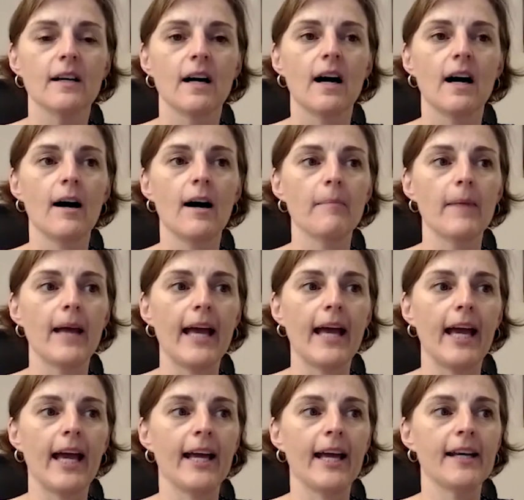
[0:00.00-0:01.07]

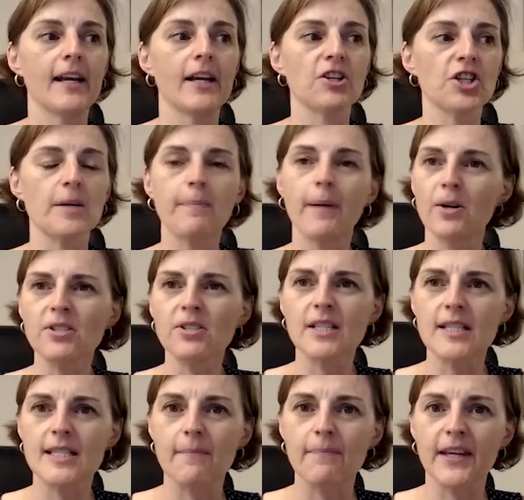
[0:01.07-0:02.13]
And she posted
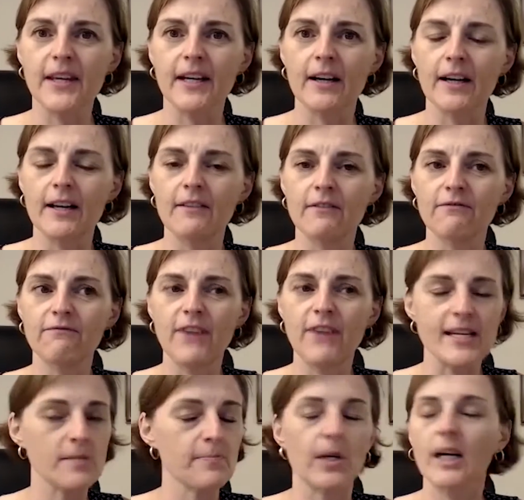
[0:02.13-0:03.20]
something on
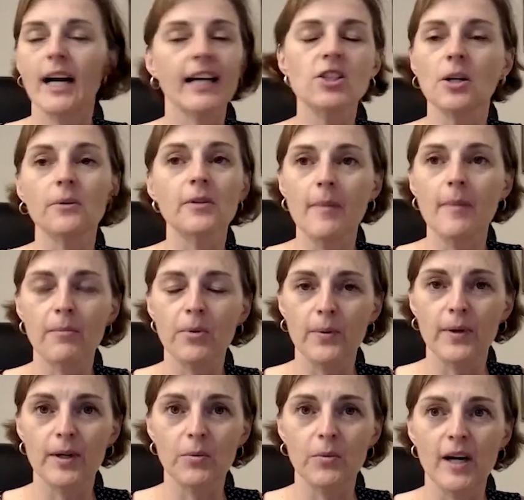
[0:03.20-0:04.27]
Facebook. I don't remember what
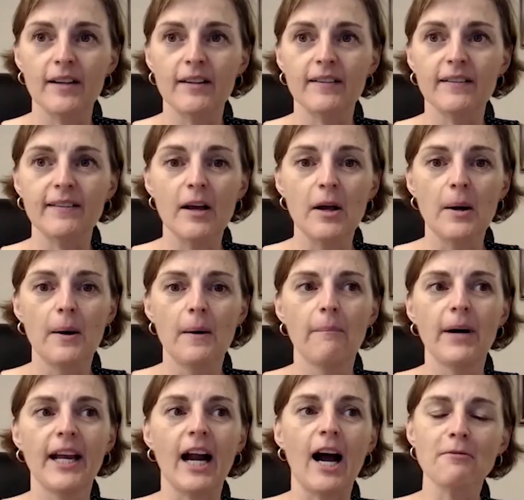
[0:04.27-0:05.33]
it was,
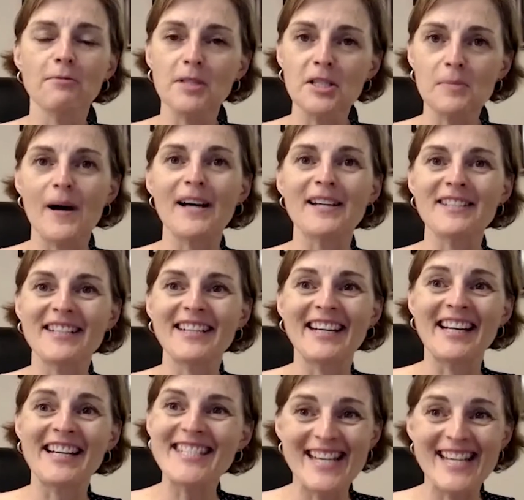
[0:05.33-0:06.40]
but I responded and I
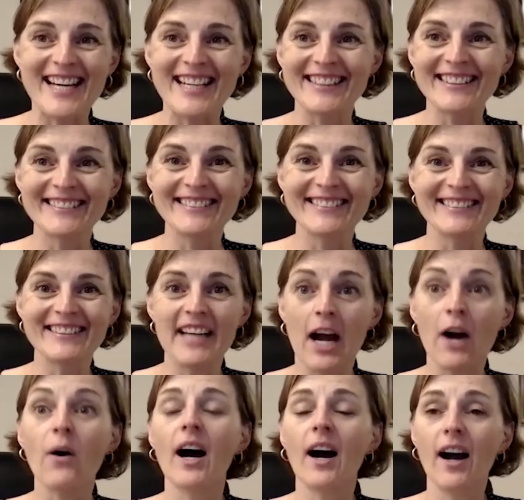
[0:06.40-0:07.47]
said,
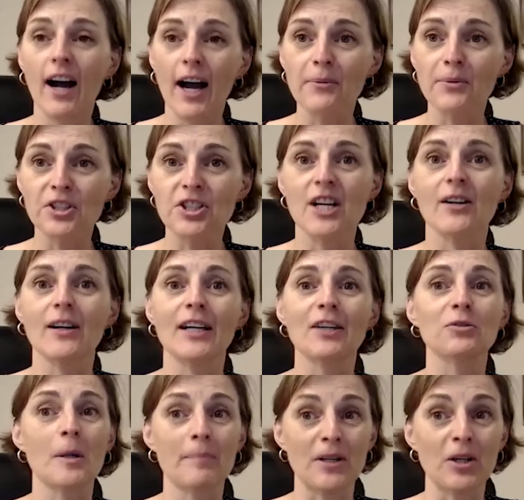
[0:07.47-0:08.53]
now I will share, I
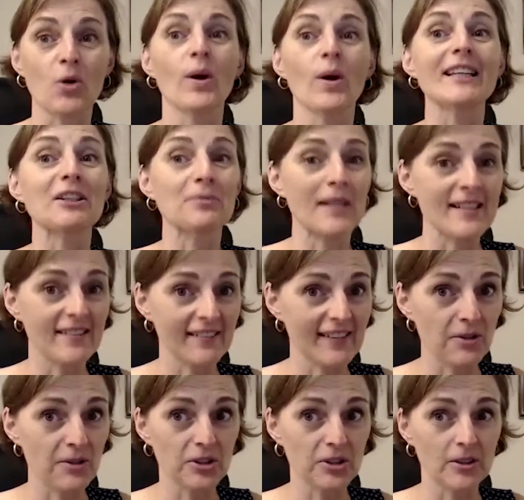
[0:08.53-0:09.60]
grew up in quite the racist
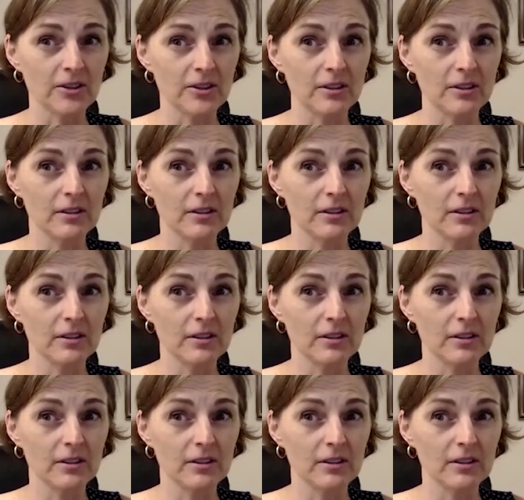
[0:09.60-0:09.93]
household.